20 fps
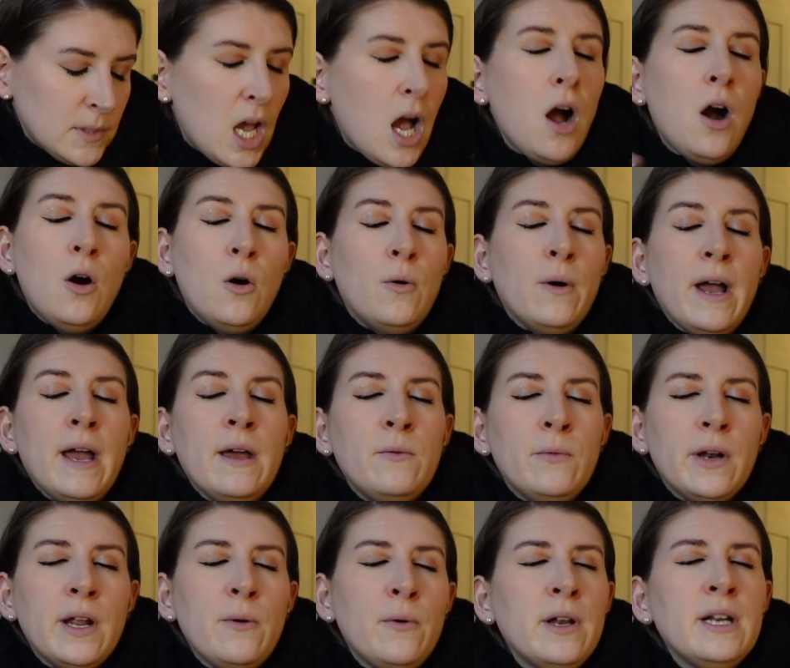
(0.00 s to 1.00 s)
oh, and
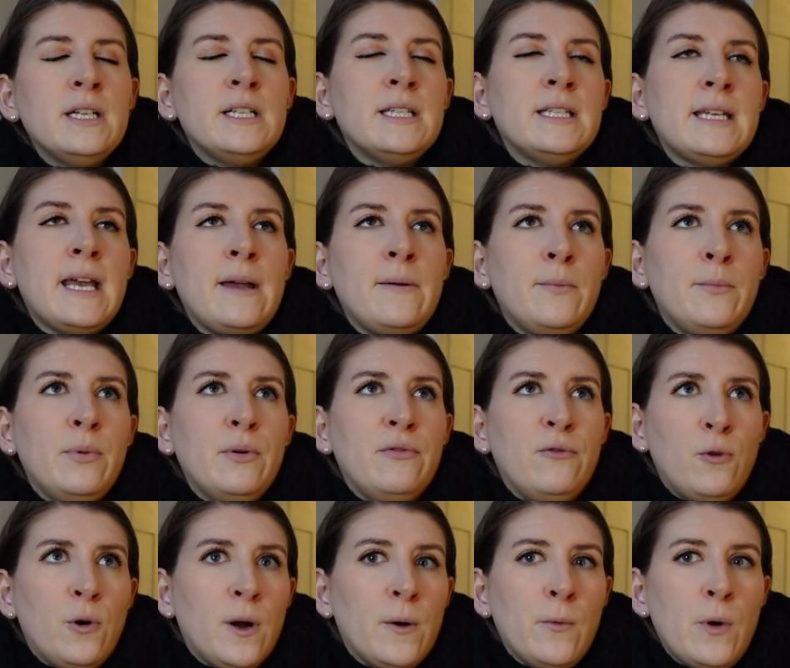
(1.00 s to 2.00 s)
what I wanted to say
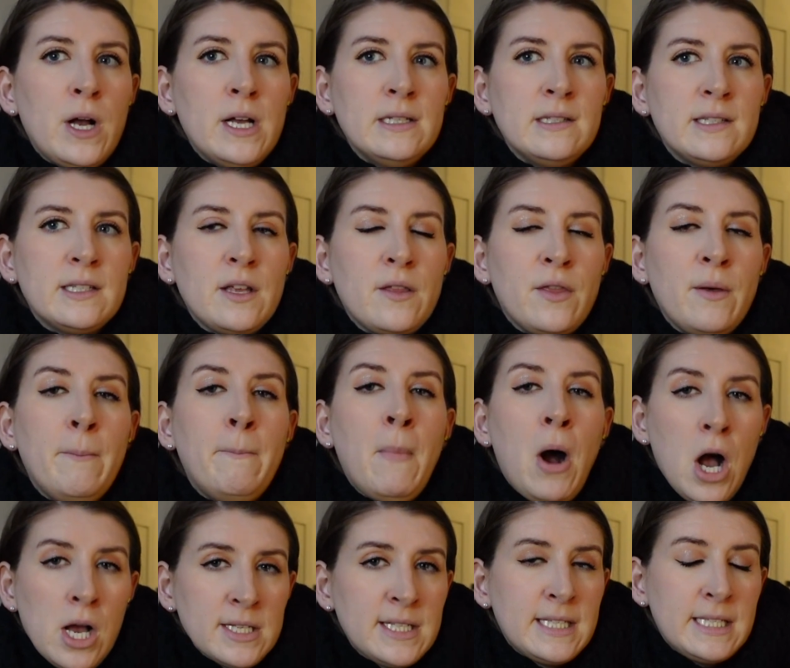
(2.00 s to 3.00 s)
before was the
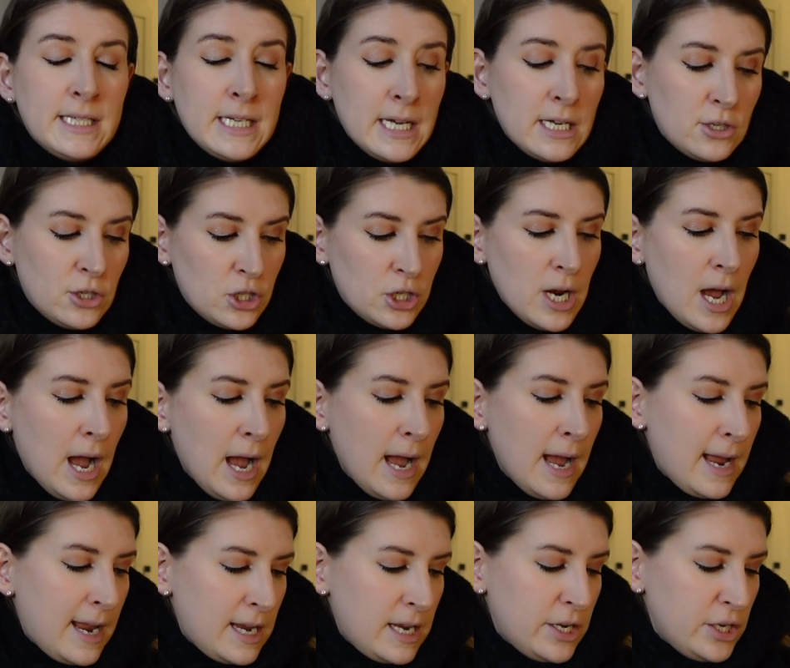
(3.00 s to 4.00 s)
moss stitch.
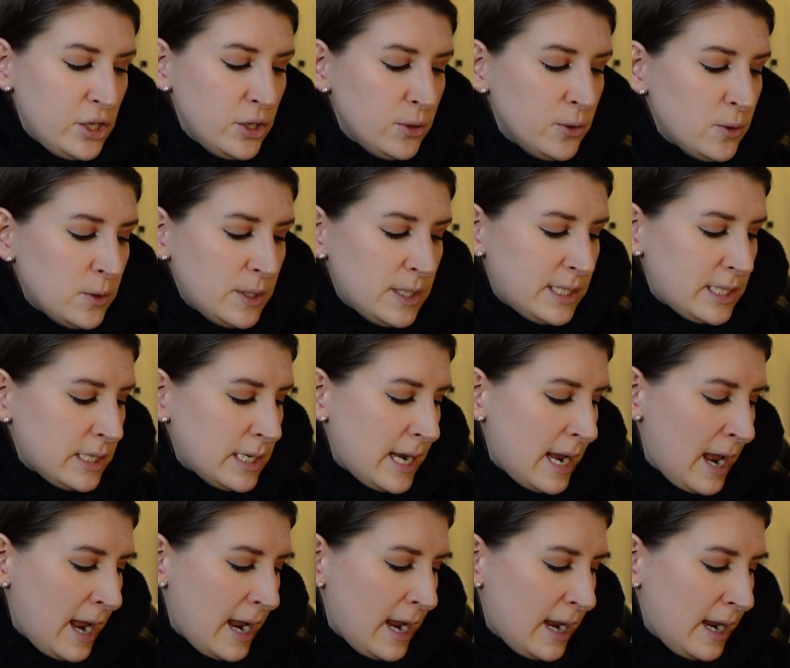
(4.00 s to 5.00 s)
I used
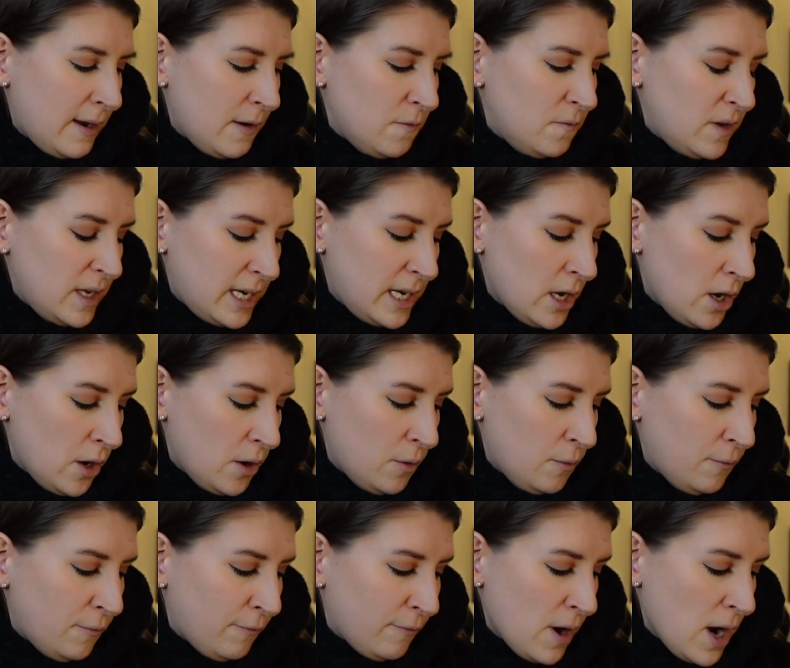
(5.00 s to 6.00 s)
a
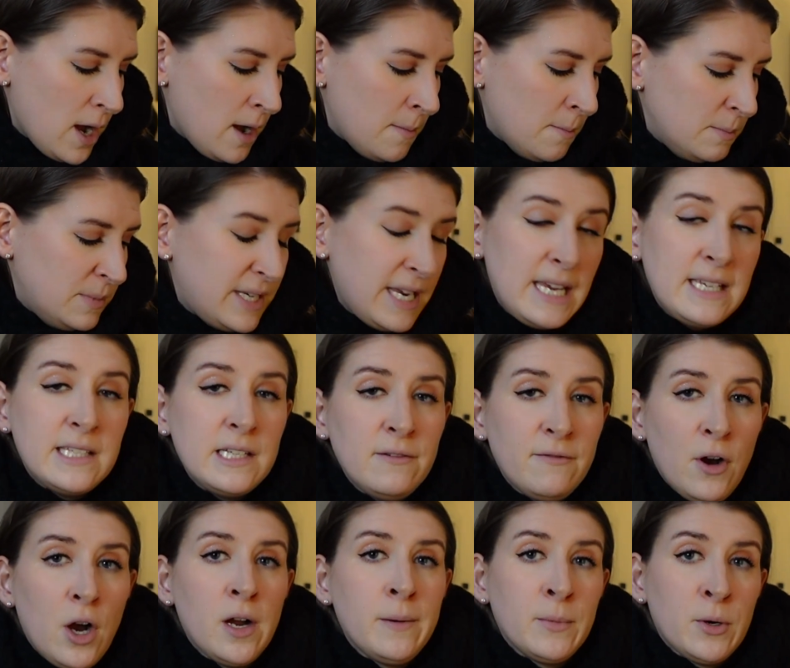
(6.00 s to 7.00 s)
video from Daisy
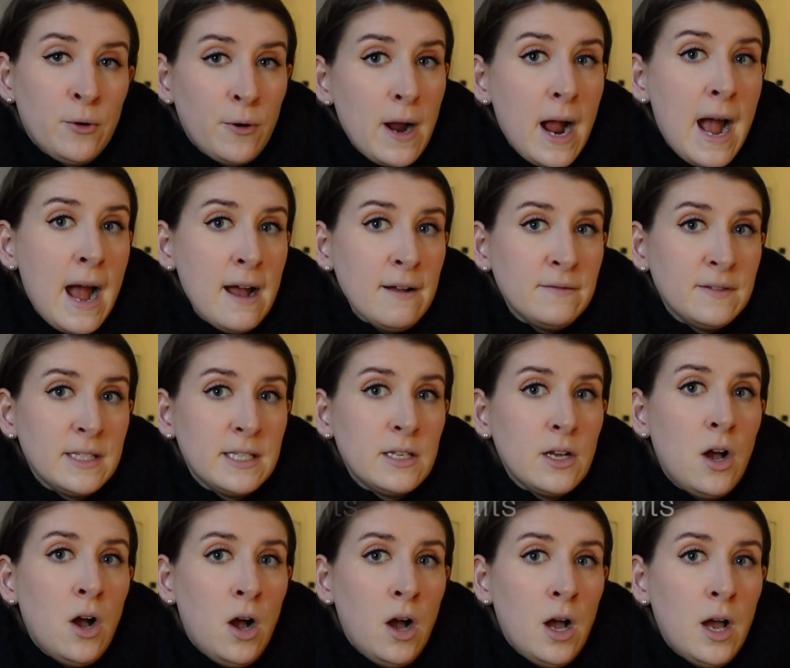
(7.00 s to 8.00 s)
Farm
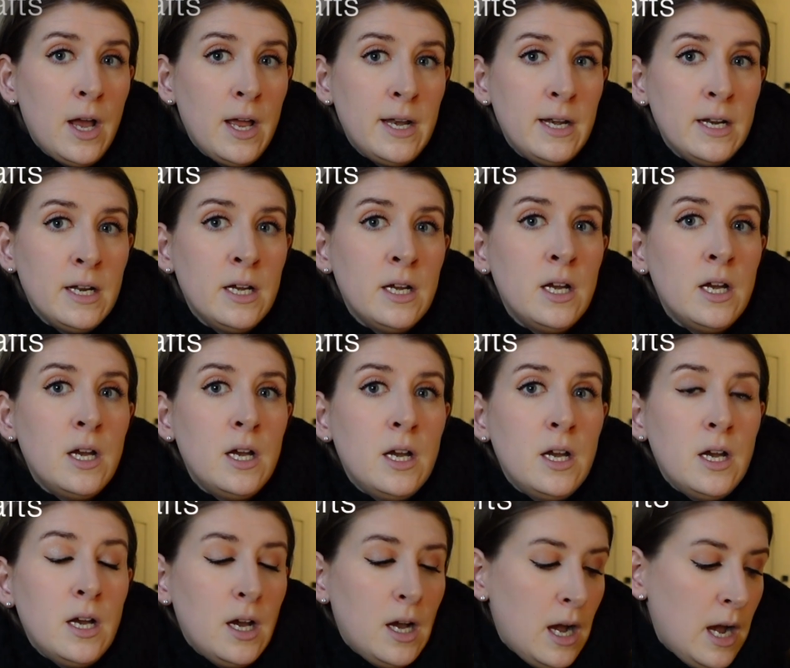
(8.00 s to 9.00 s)
Crafts on
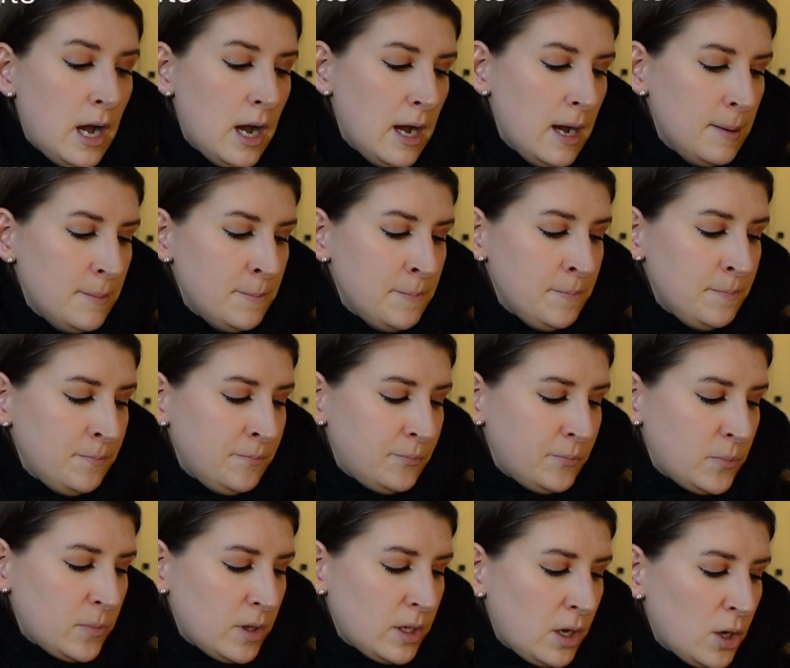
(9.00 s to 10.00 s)

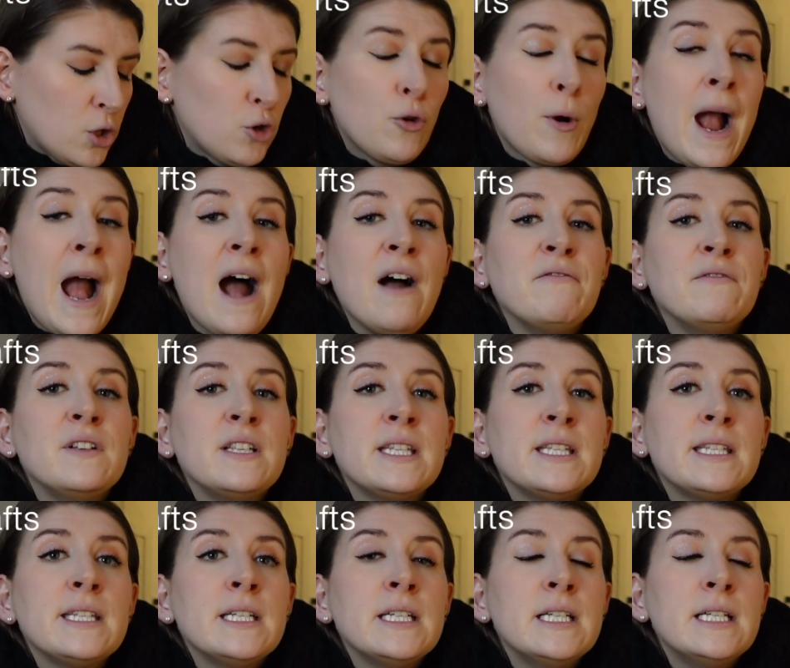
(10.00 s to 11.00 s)

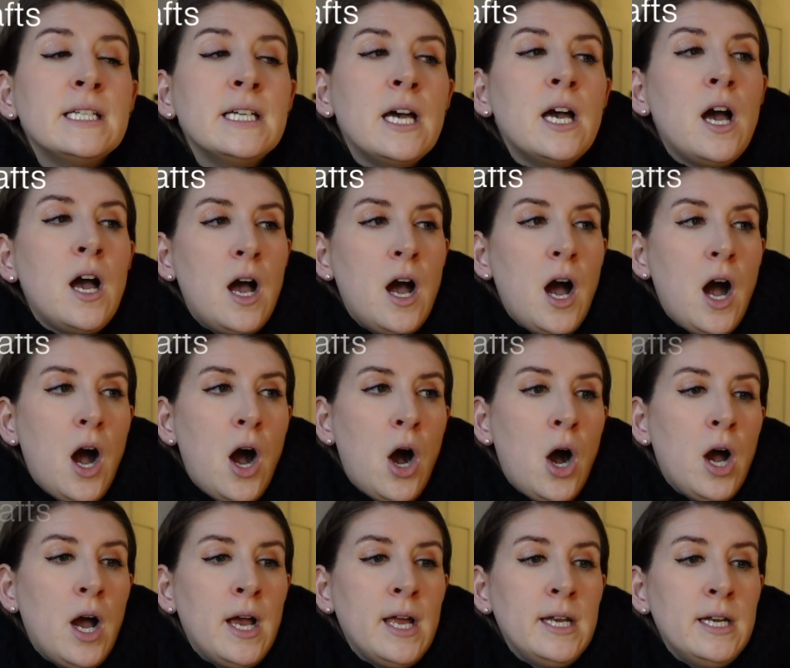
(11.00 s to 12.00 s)

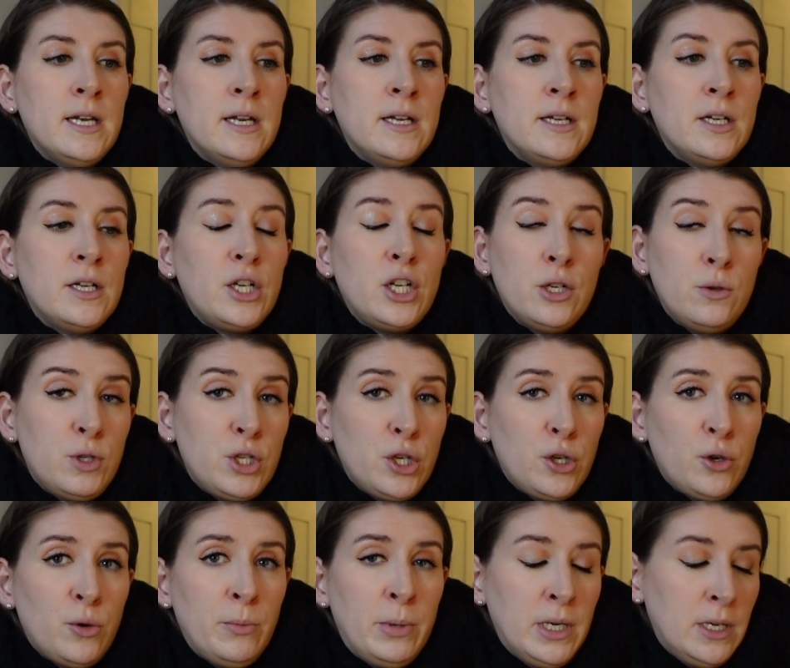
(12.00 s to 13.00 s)

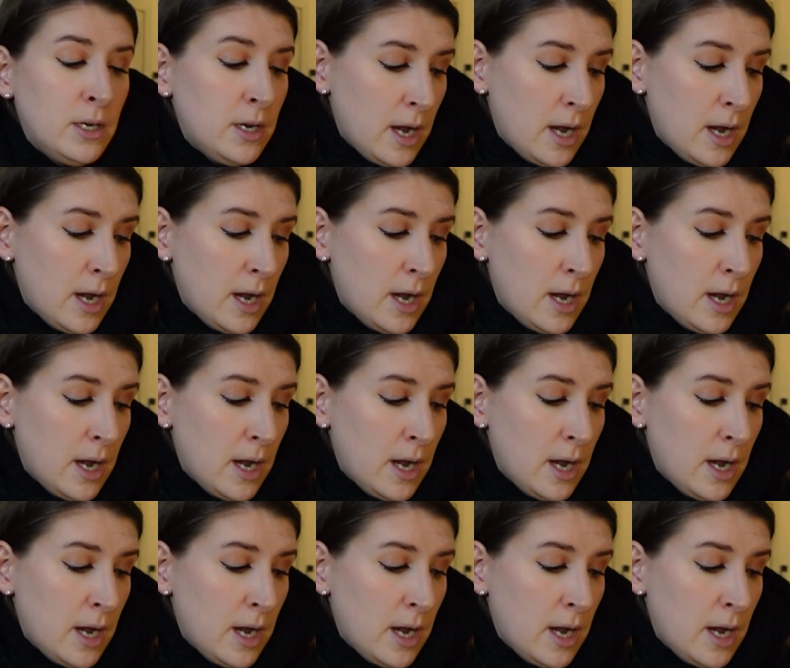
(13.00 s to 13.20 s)
YouTube.